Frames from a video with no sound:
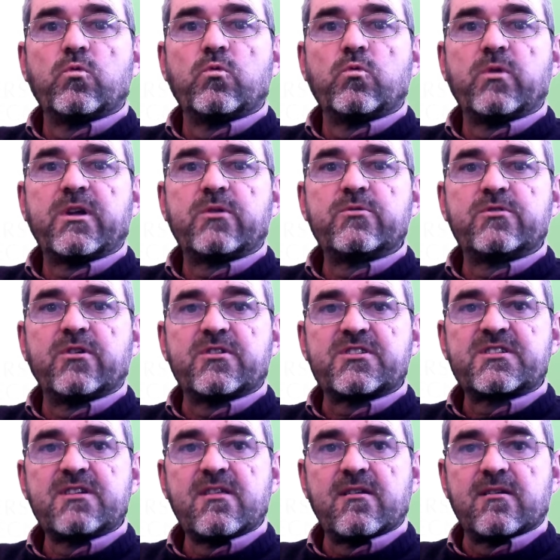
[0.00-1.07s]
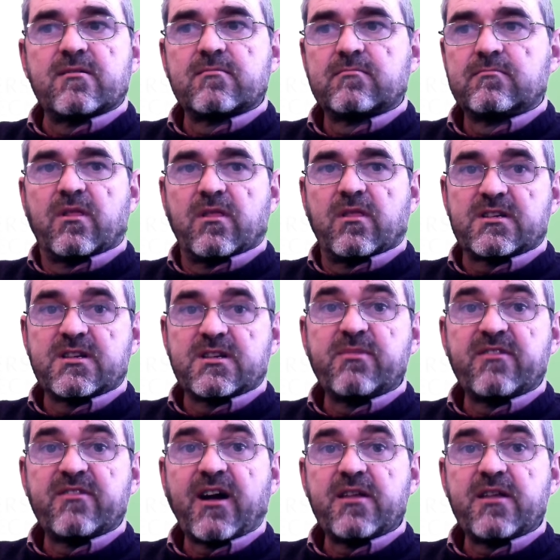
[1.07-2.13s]
we could consider the
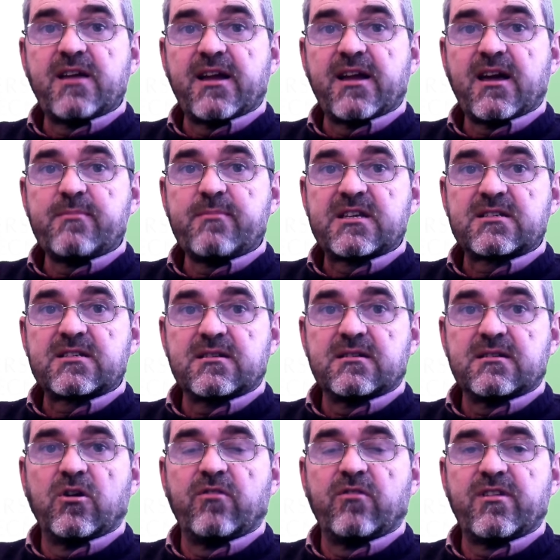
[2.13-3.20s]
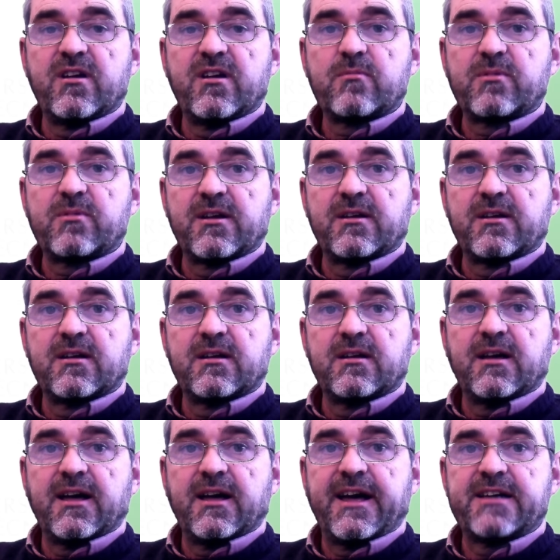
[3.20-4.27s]
simplified dynamics of the airplane
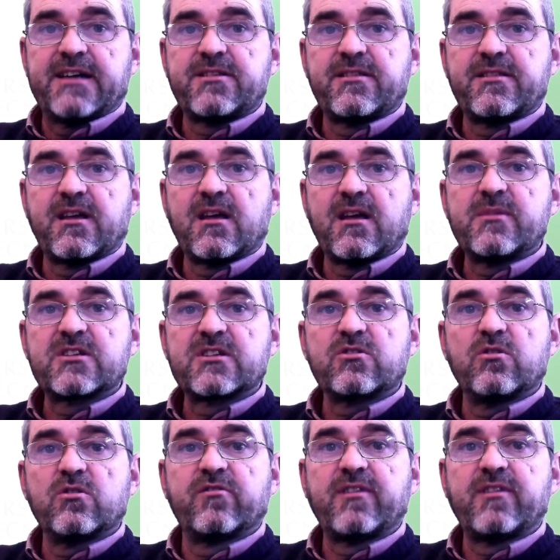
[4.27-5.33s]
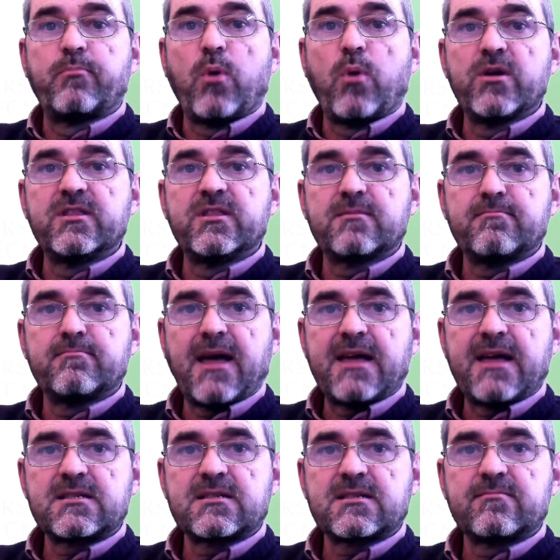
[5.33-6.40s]
as the dynamics of a point
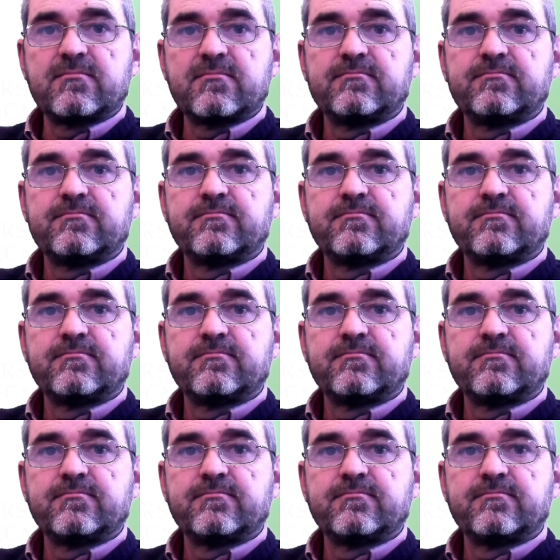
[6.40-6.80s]
mass,